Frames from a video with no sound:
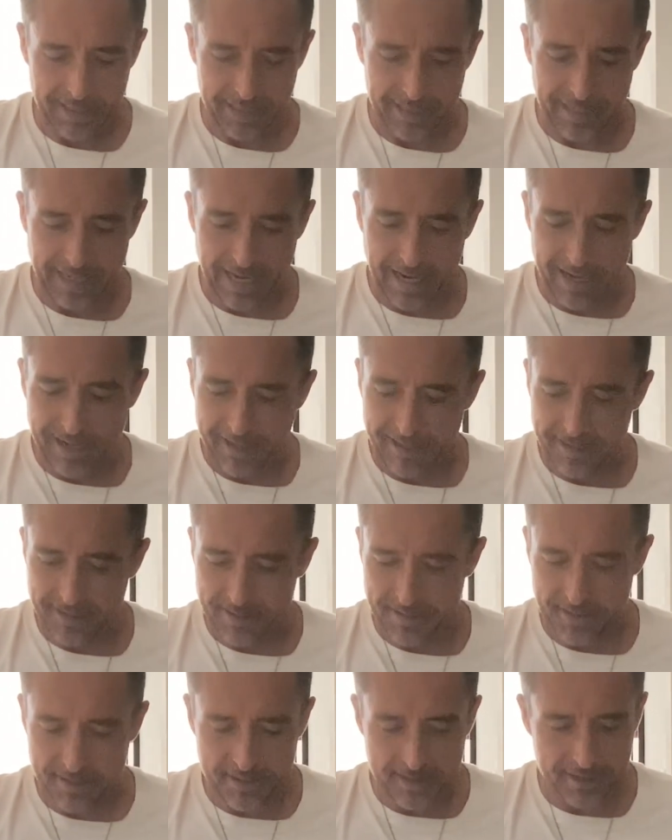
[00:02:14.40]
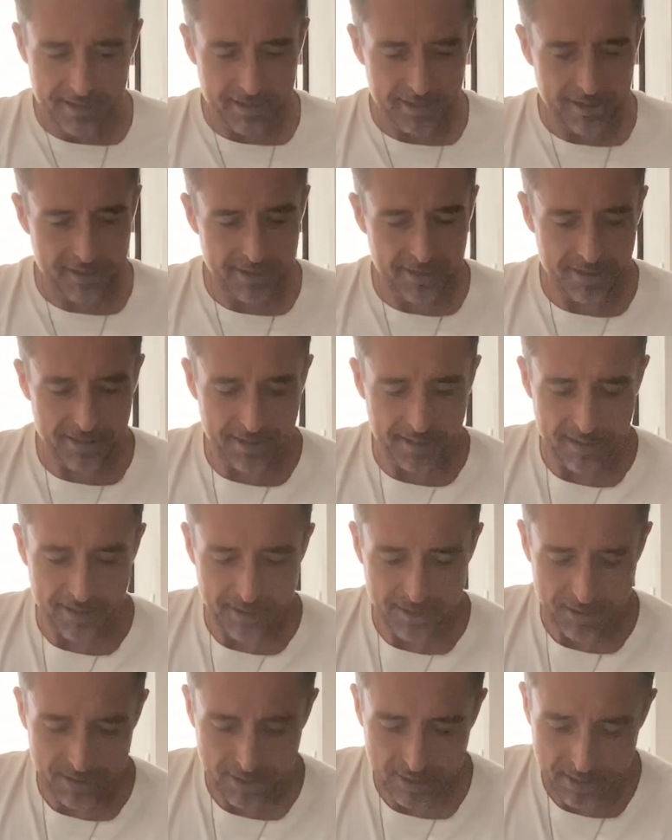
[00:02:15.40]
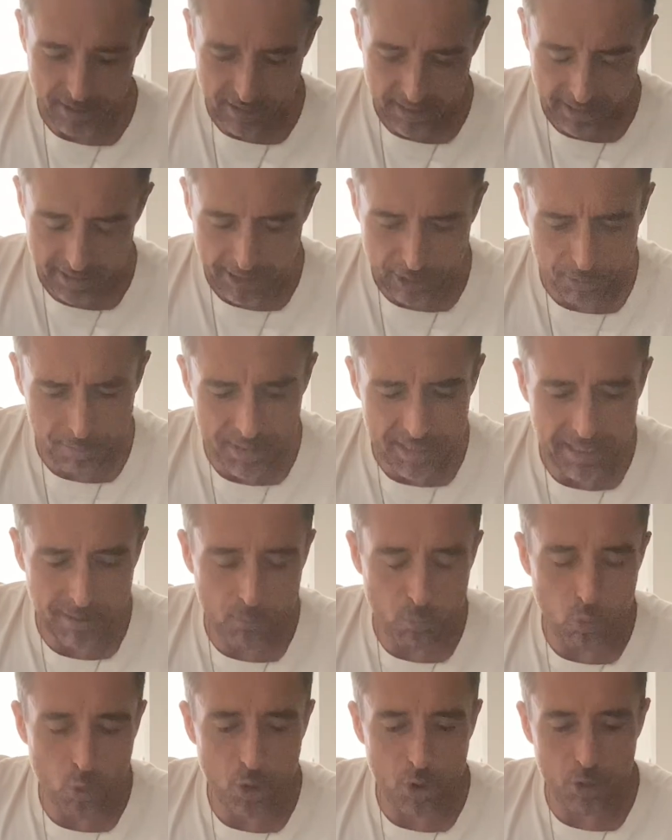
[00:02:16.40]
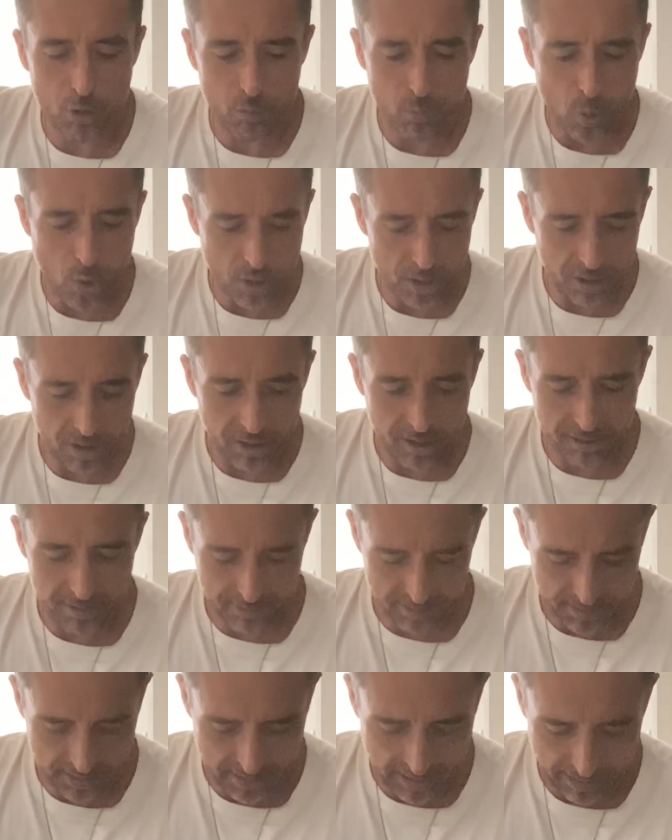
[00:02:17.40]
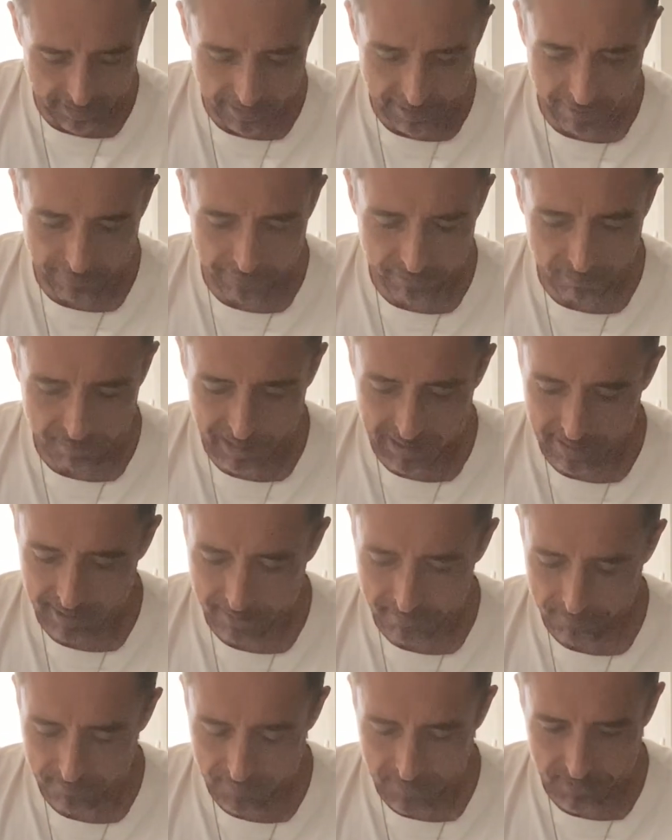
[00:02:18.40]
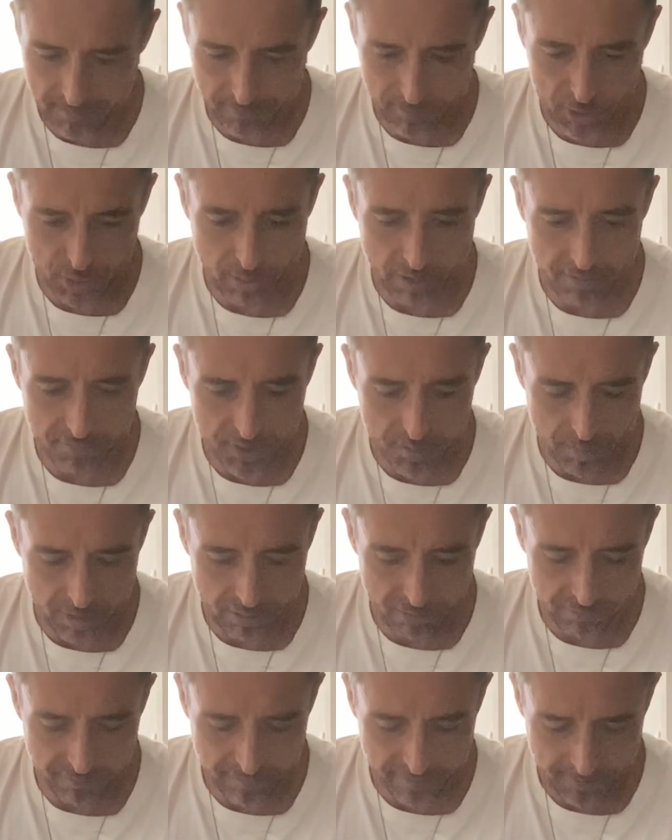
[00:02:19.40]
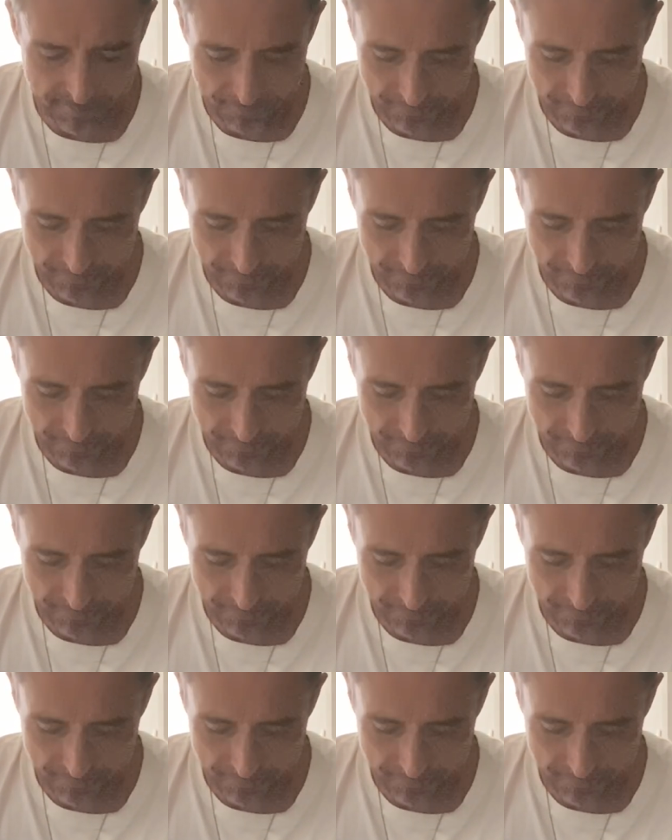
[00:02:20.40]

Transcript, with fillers: Guys, you could be seeing 101 a lot standing out for me here. 1212.